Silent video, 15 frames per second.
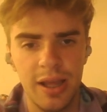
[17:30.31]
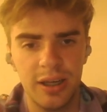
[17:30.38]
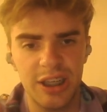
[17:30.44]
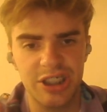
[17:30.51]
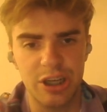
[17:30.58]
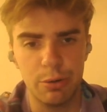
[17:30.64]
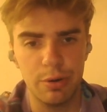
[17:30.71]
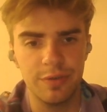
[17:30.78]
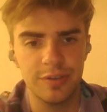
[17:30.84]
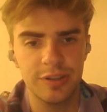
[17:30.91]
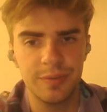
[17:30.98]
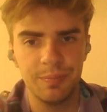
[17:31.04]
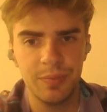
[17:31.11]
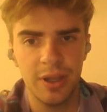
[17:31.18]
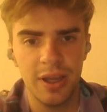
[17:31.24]
Let's go with
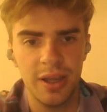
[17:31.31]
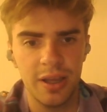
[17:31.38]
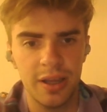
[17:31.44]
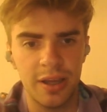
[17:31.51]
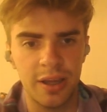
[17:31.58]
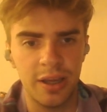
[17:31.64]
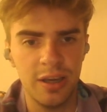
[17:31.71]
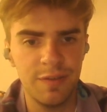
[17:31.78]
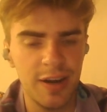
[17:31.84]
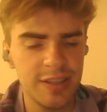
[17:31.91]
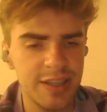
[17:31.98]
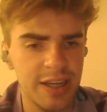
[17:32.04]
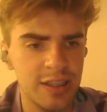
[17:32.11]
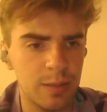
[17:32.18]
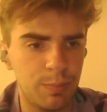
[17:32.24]
it. If I
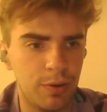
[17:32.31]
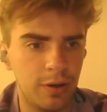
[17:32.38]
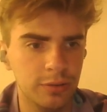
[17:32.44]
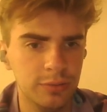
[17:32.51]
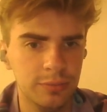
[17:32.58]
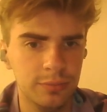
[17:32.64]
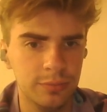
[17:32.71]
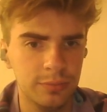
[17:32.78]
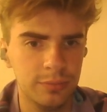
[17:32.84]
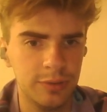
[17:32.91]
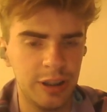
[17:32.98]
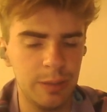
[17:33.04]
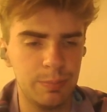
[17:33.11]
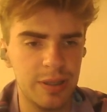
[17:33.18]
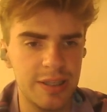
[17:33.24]
take the pawn,
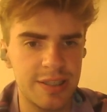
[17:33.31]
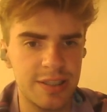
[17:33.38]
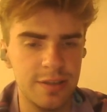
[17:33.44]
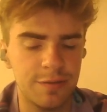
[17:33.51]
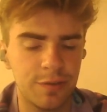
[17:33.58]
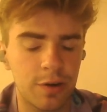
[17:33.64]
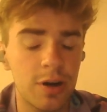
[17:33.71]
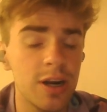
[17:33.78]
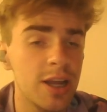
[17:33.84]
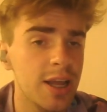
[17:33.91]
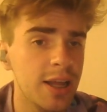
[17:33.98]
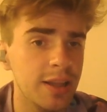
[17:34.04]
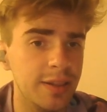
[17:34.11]
he plays c4.